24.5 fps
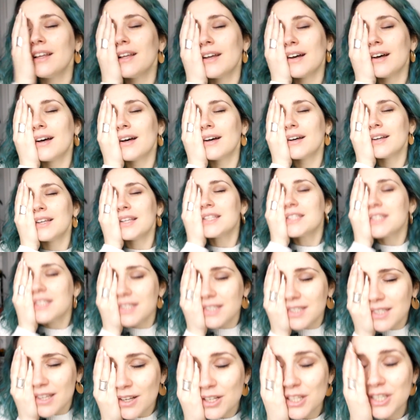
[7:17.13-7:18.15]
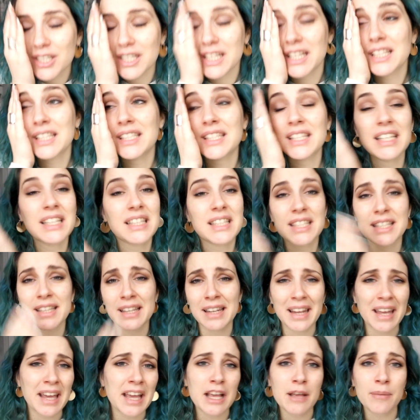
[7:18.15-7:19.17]
it's
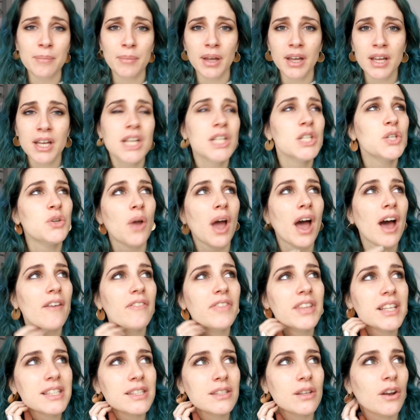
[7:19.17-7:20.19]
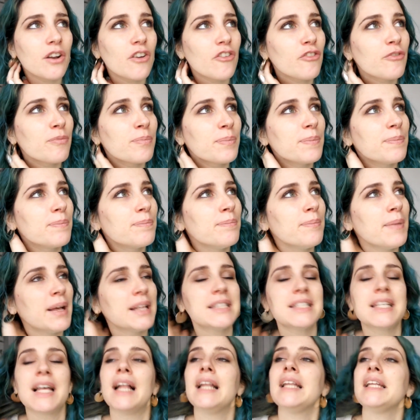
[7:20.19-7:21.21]
lame to have this sort of
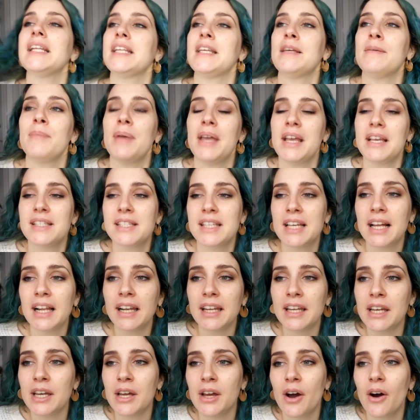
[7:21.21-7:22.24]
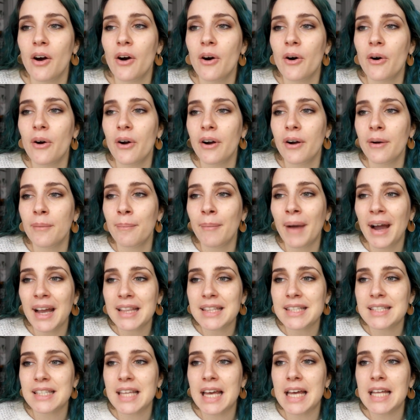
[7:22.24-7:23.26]
mentality basically, or
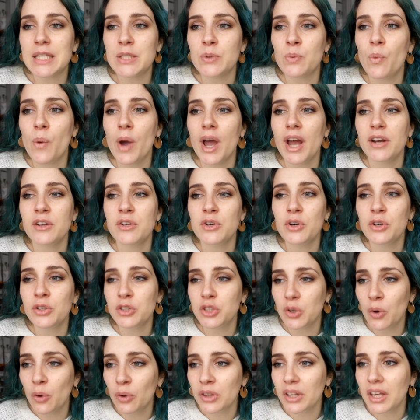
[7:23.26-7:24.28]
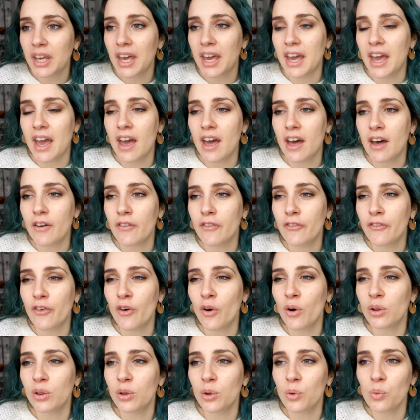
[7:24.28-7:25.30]
mindset, where you don't care
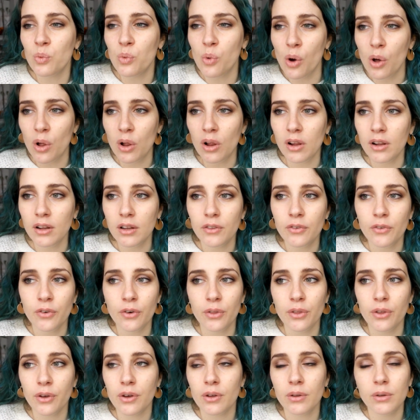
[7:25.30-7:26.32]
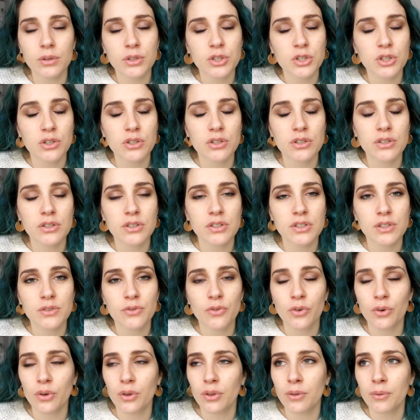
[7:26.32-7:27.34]
for the world, for the cultures,
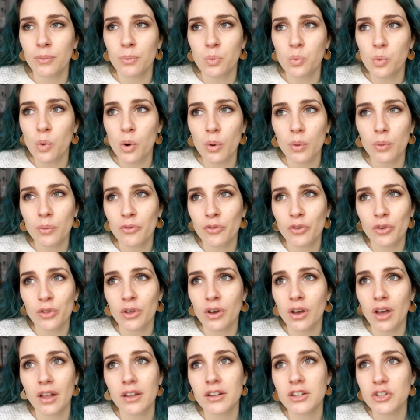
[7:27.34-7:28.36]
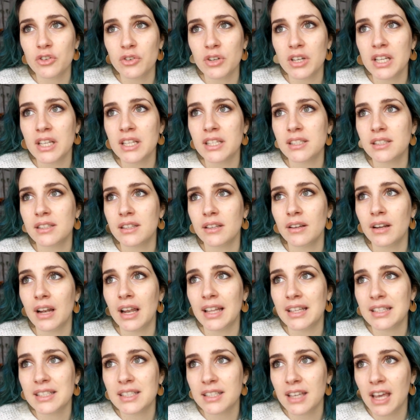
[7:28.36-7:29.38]
for the countries, the
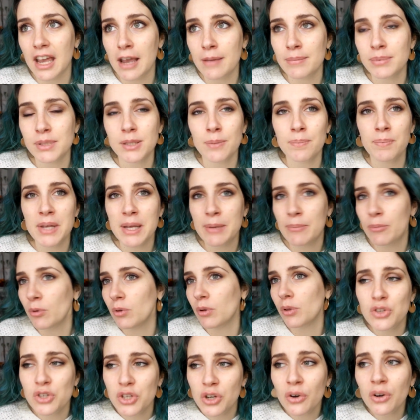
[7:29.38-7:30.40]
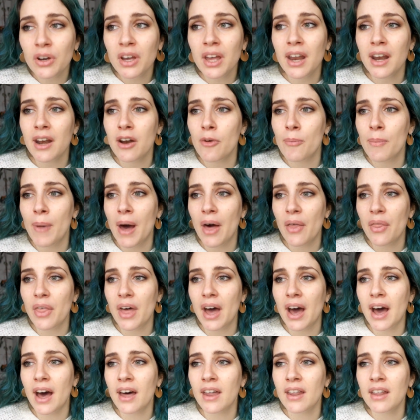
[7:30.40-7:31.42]
landscapes, the people. You don't care about
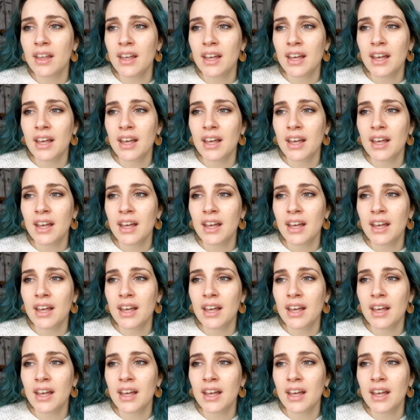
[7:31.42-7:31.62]
that.